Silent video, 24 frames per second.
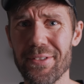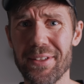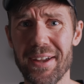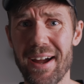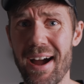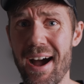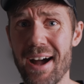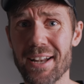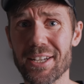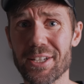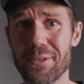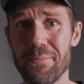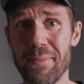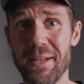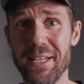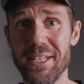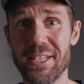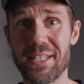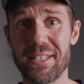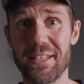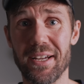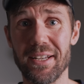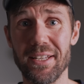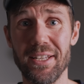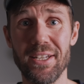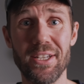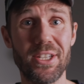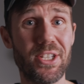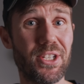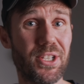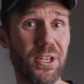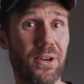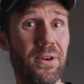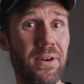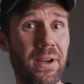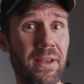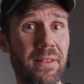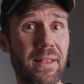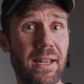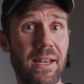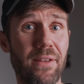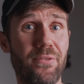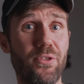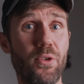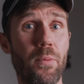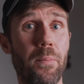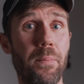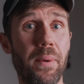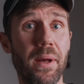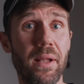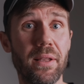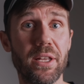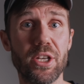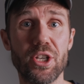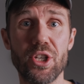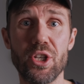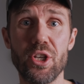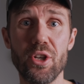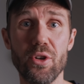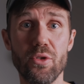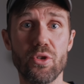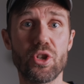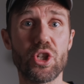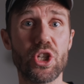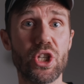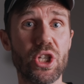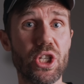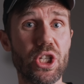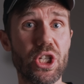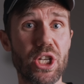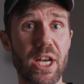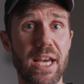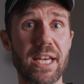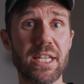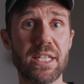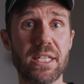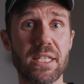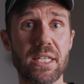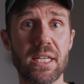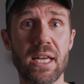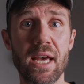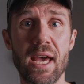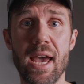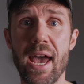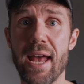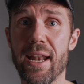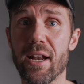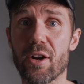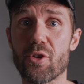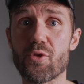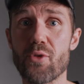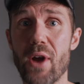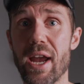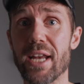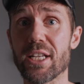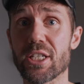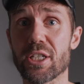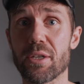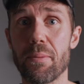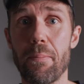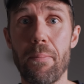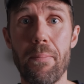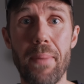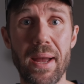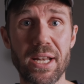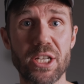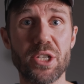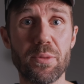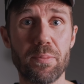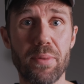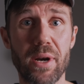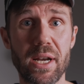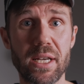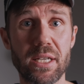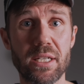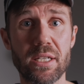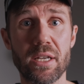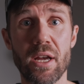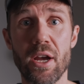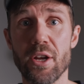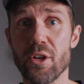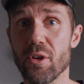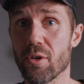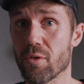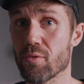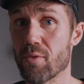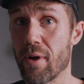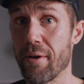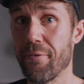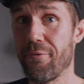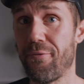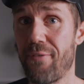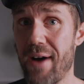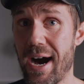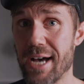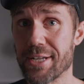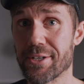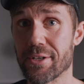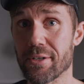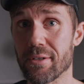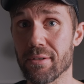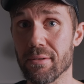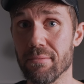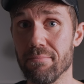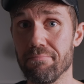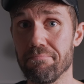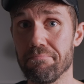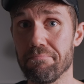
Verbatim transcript: there aren't many studies showing that if you build a huge chest and a great bench press, you'll run faster.